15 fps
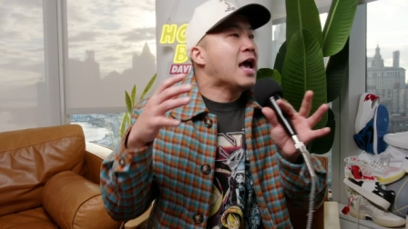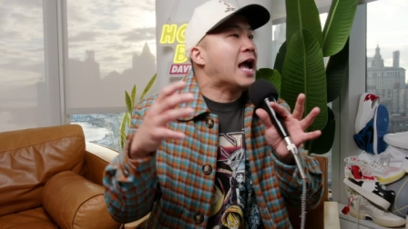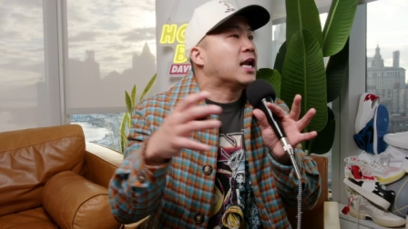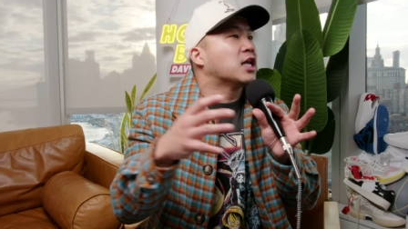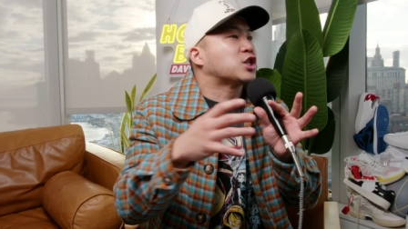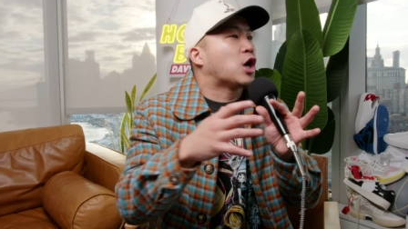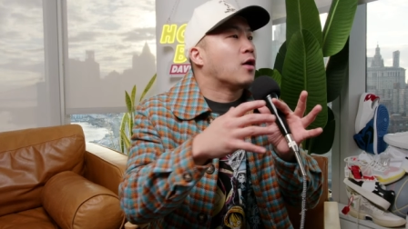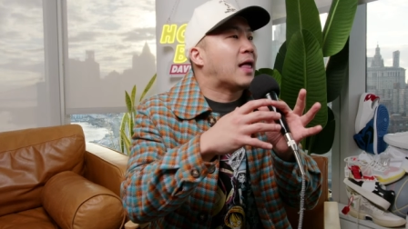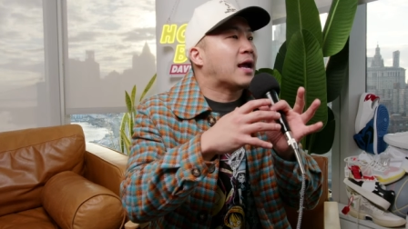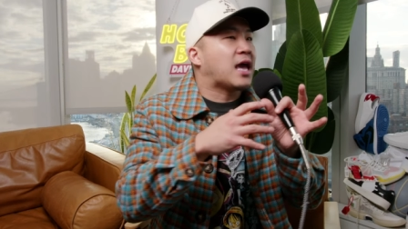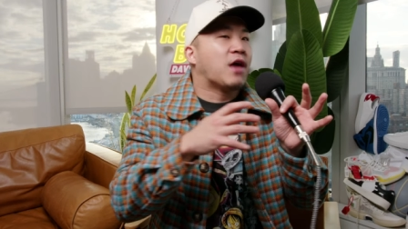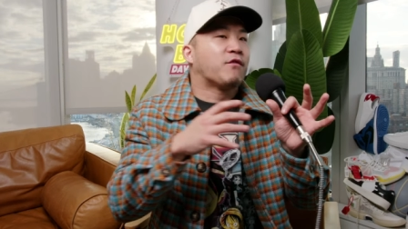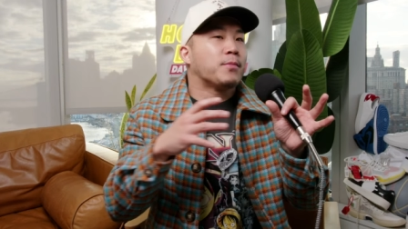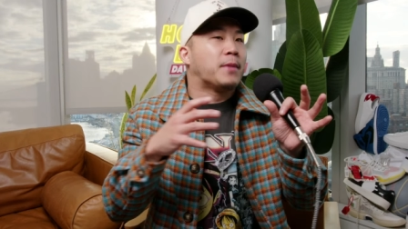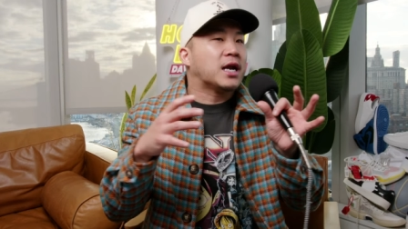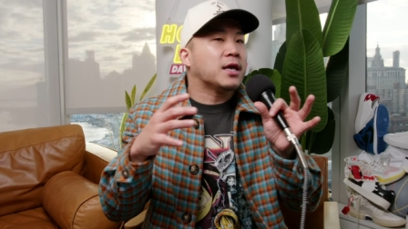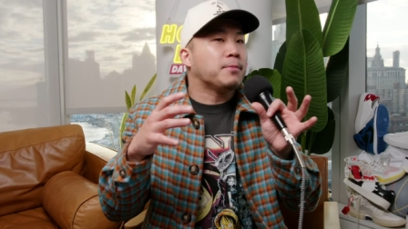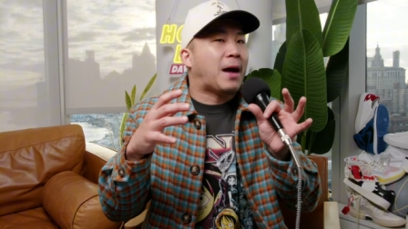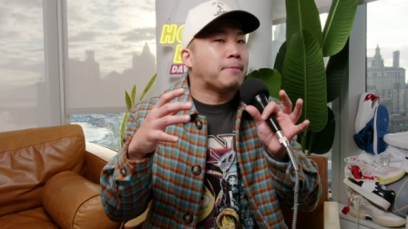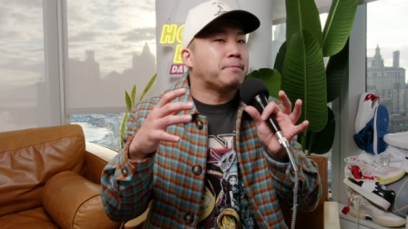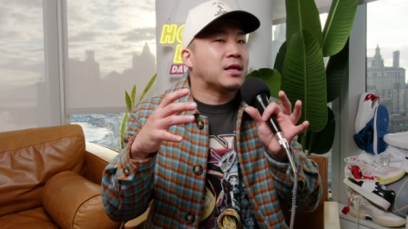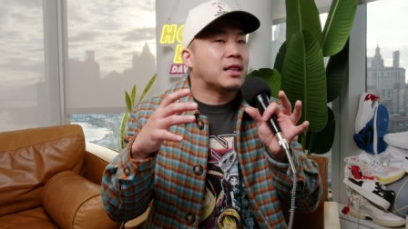And it's all like everybody
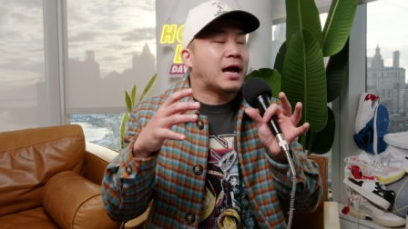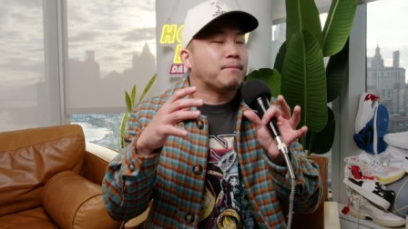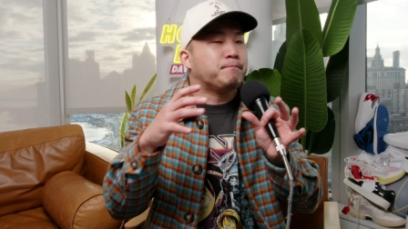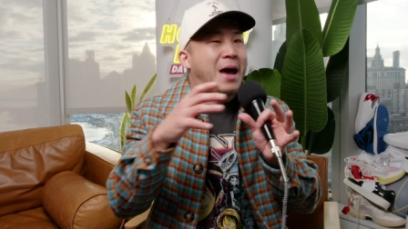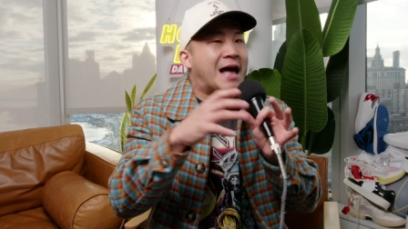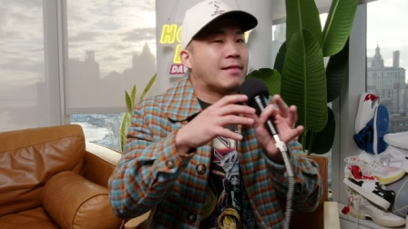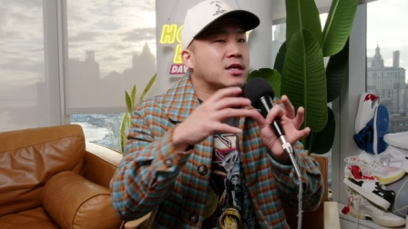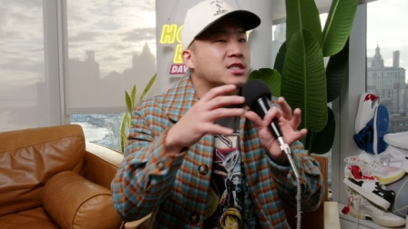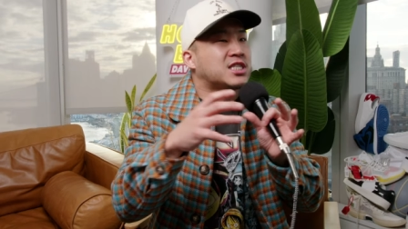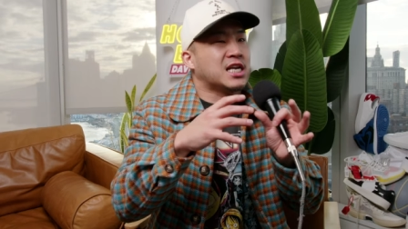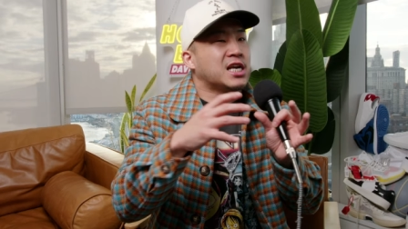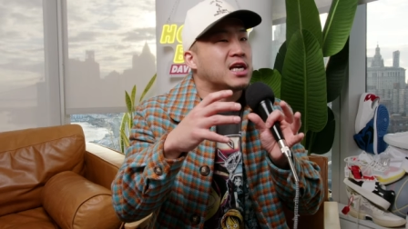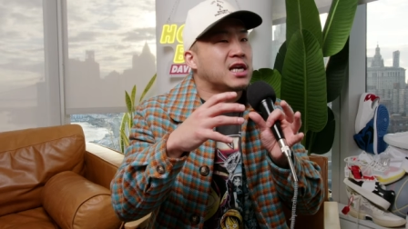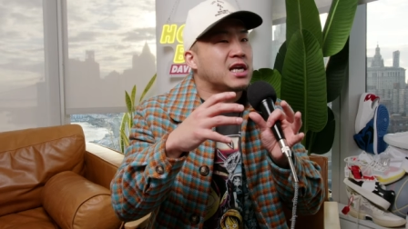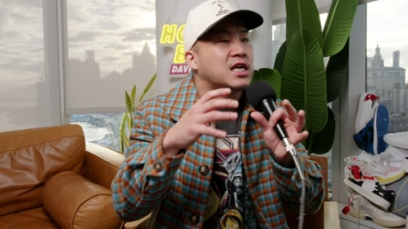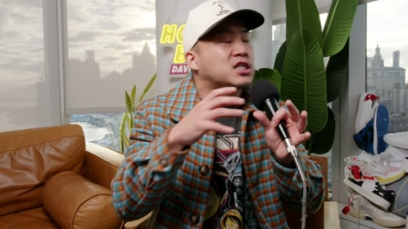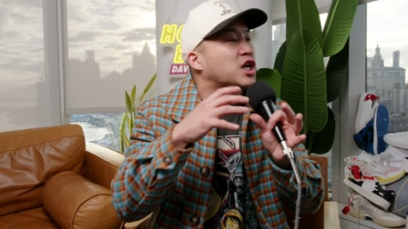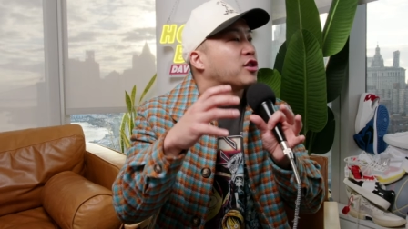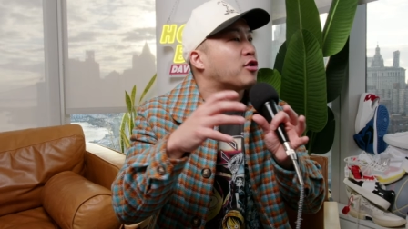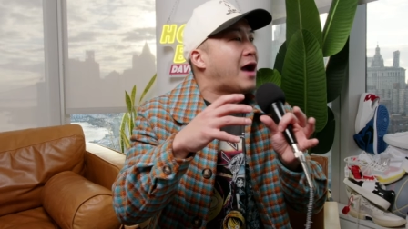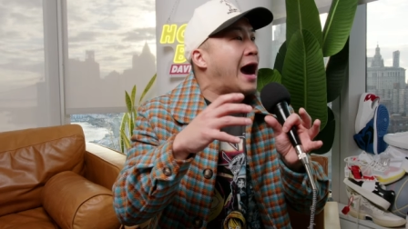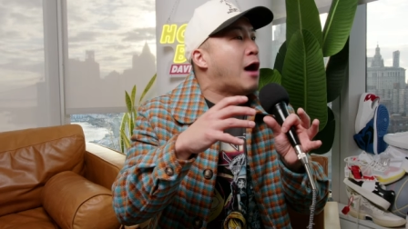might be like balancing each
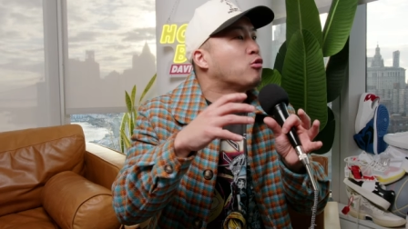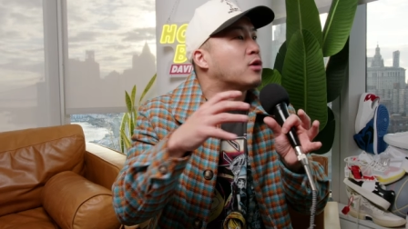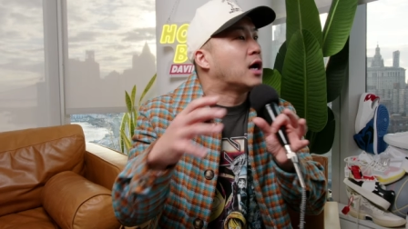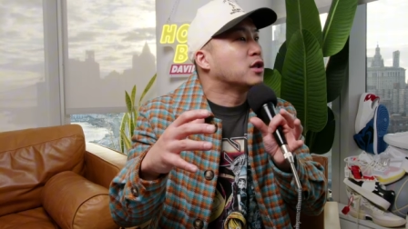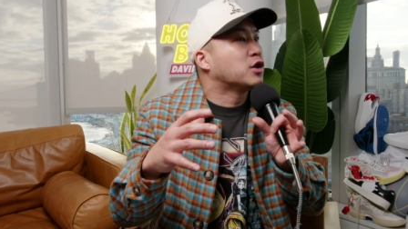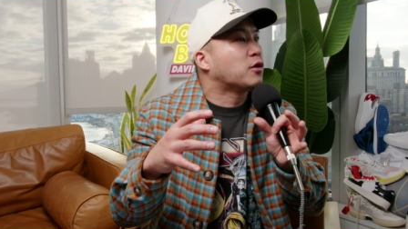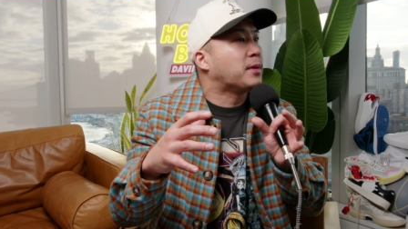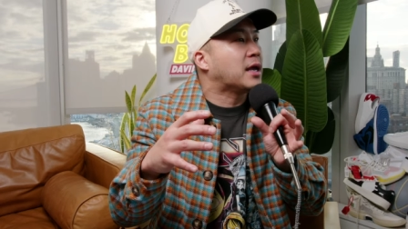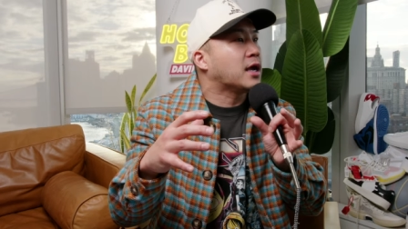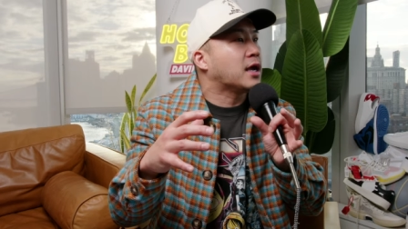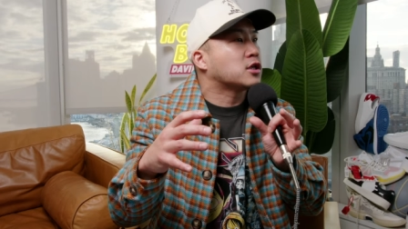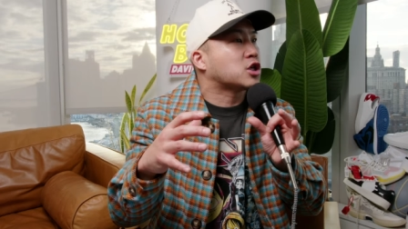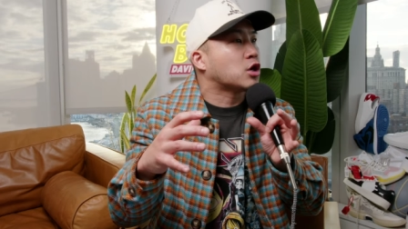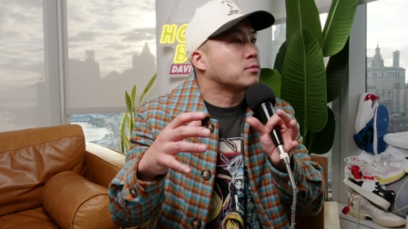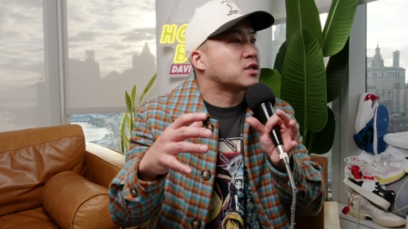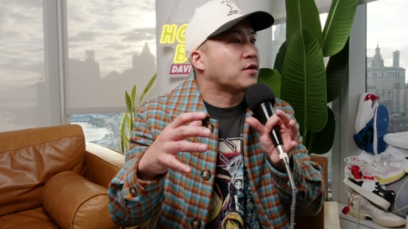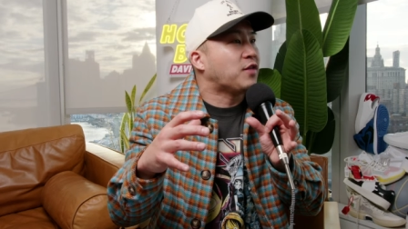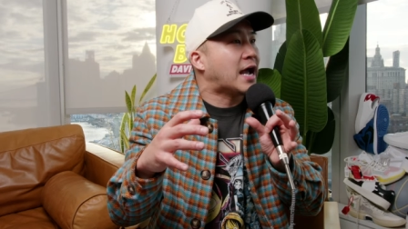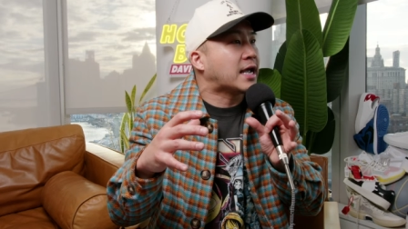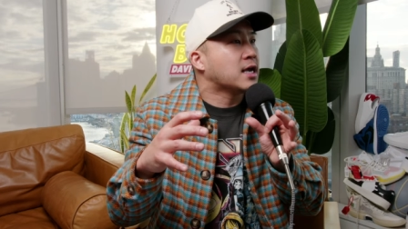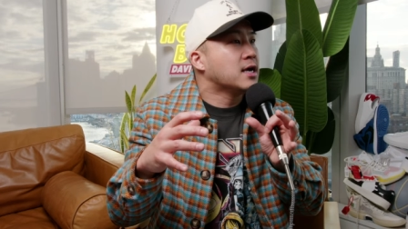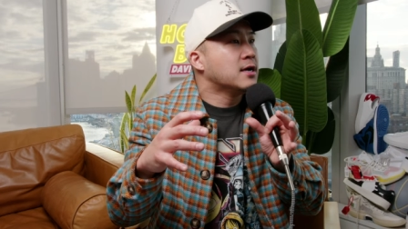other out a little bit in terms of
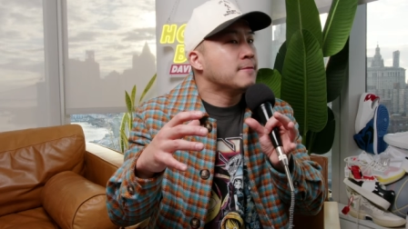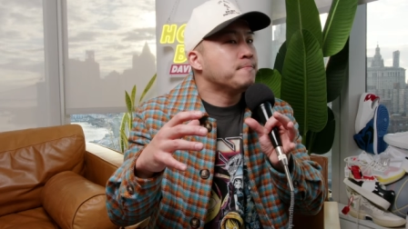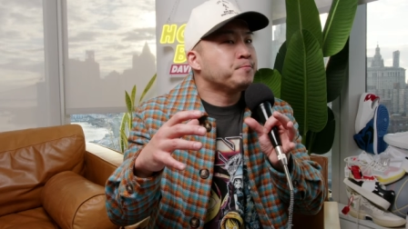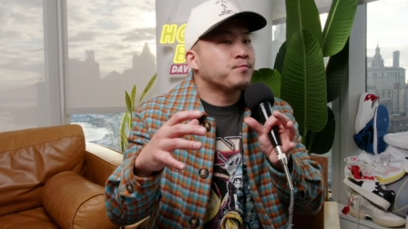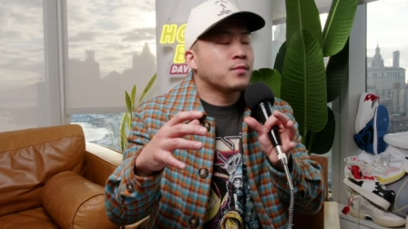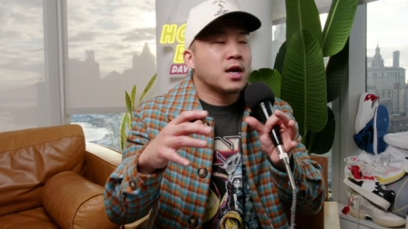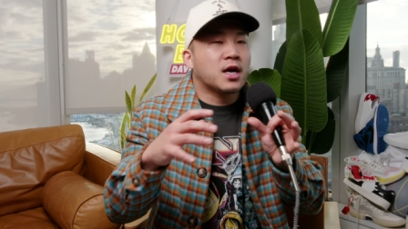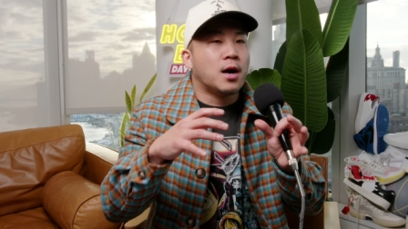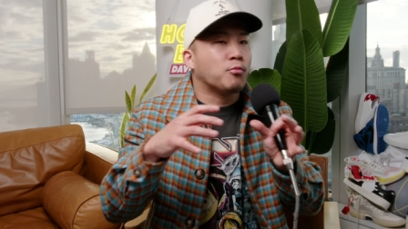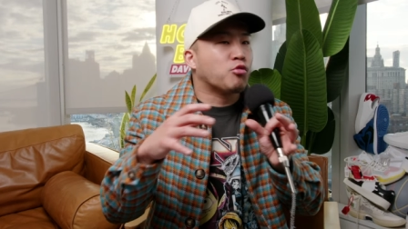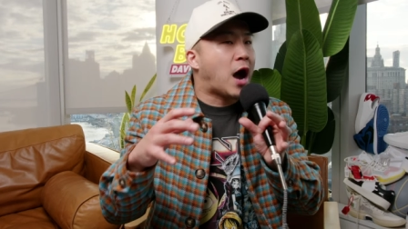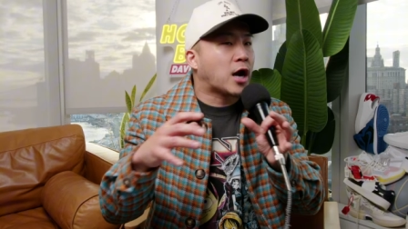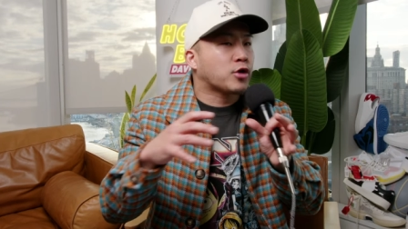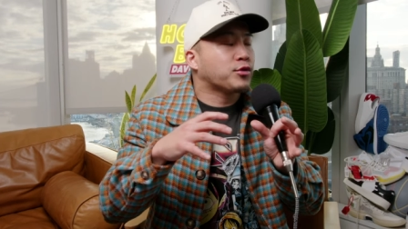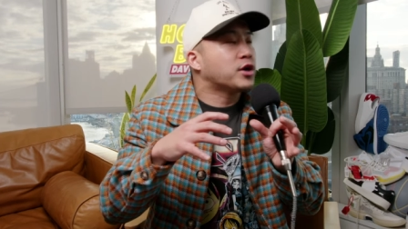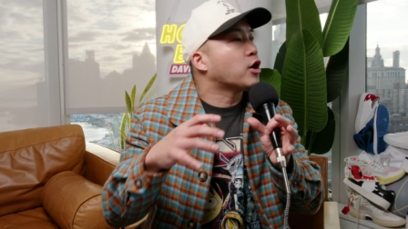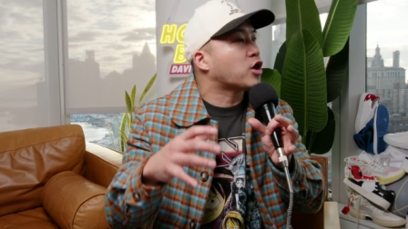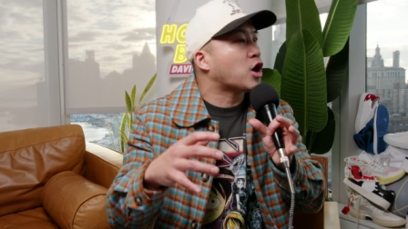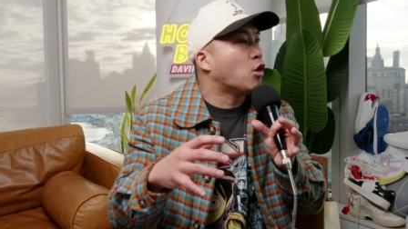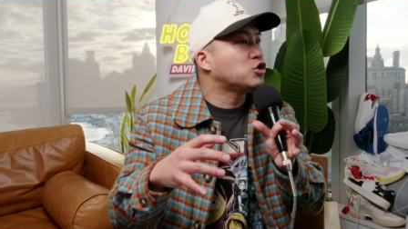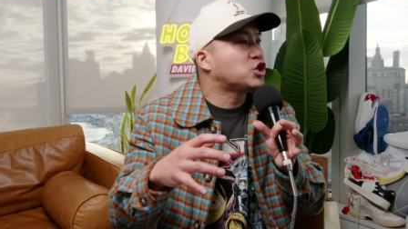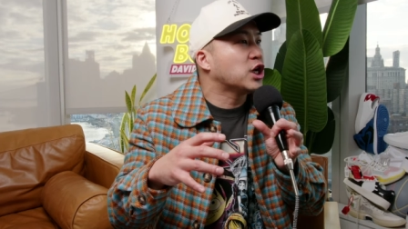like camaraderie or
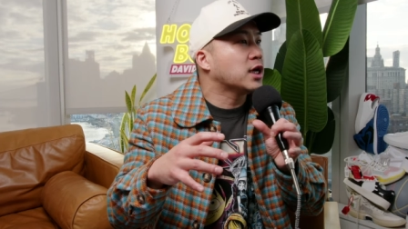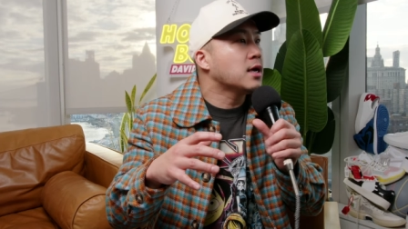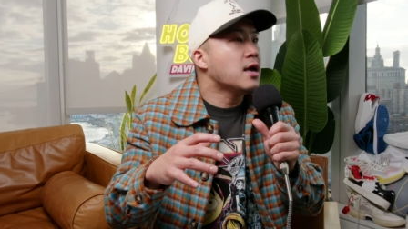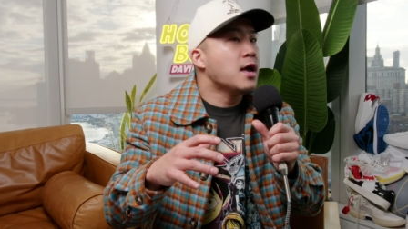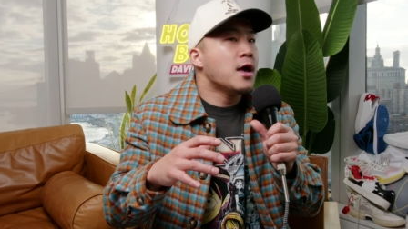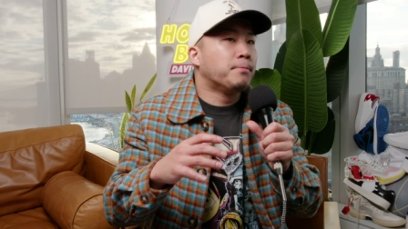coaching.